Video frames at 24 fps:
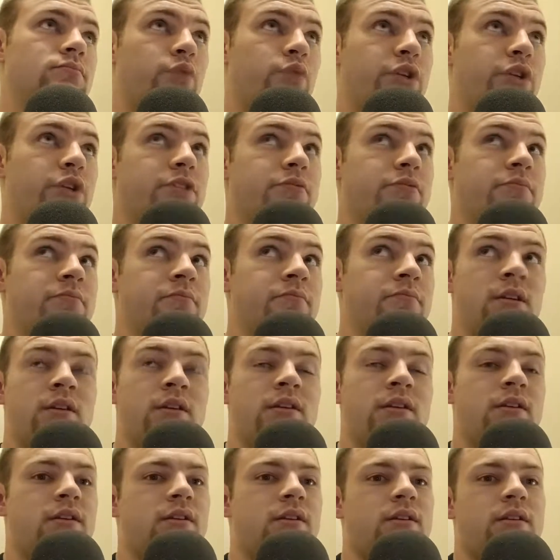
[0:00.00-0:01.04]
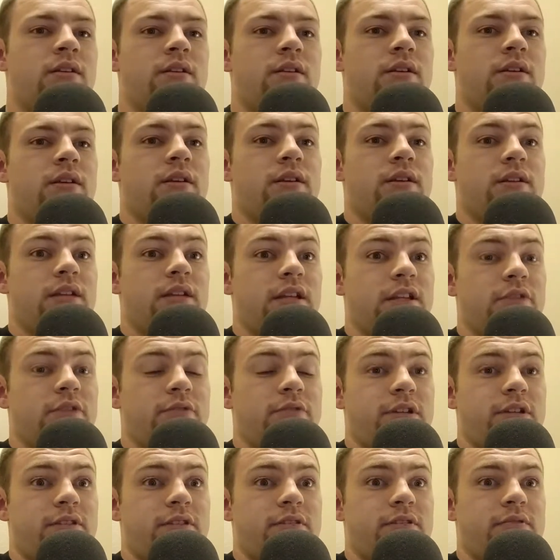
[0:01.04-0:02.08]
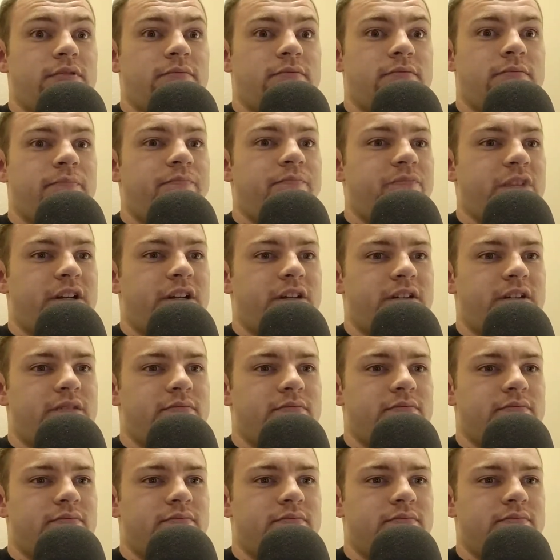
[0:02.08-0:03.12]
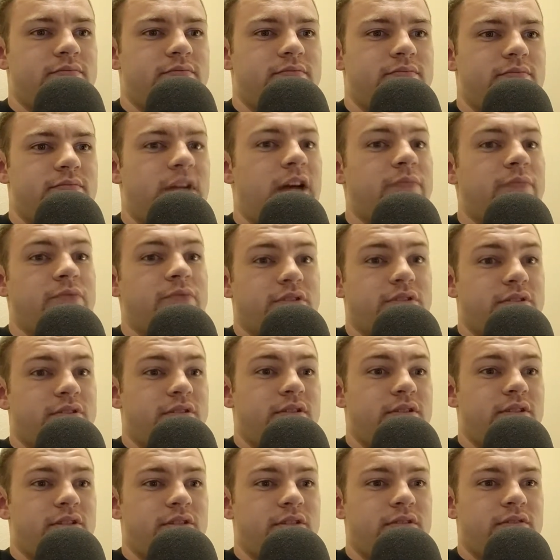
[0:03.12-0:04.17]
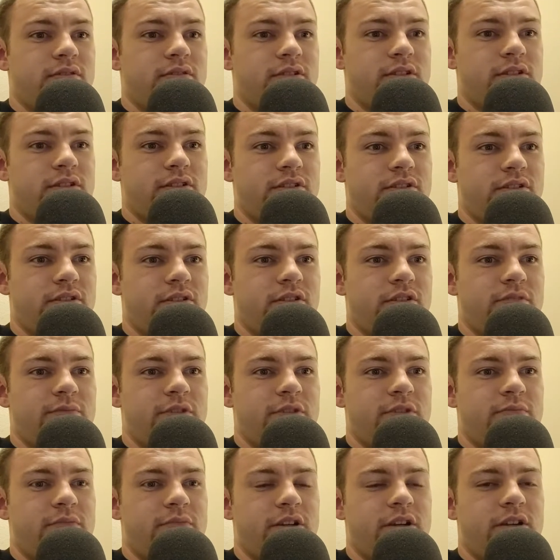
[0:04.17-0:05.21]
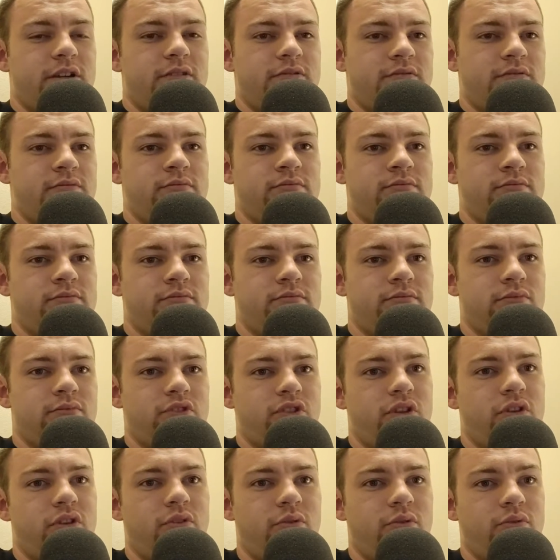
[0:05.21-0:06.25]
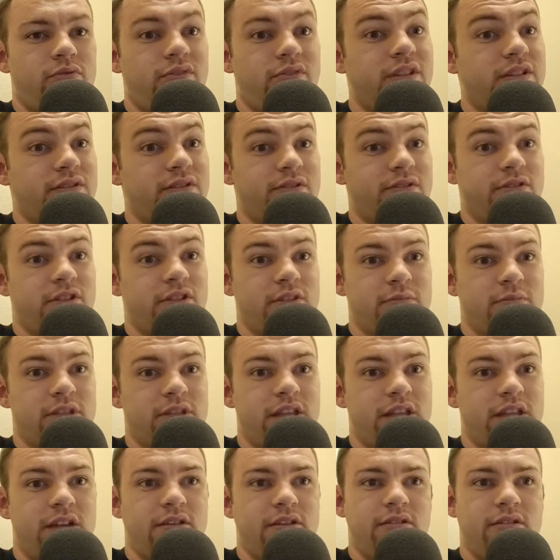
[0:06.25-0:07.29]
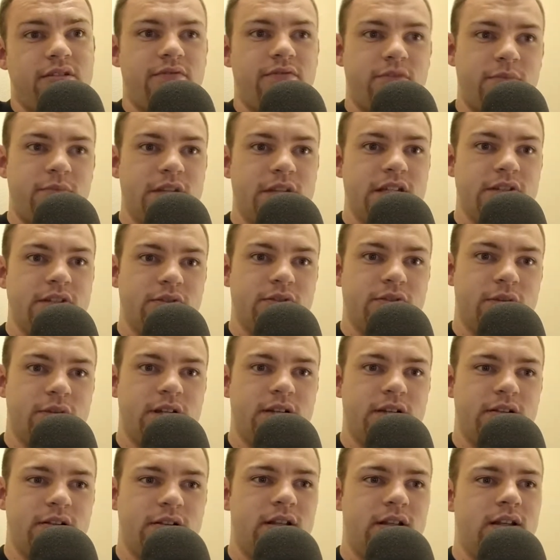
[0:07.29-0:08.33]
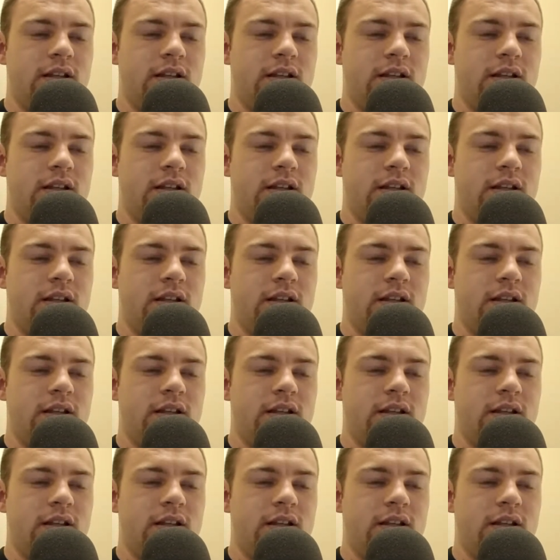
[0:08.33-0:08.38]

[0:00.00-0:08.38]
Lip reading: Well, anyways, I'm just gonna, I see you, Miss Bear, so this is gonna be the end for me as well.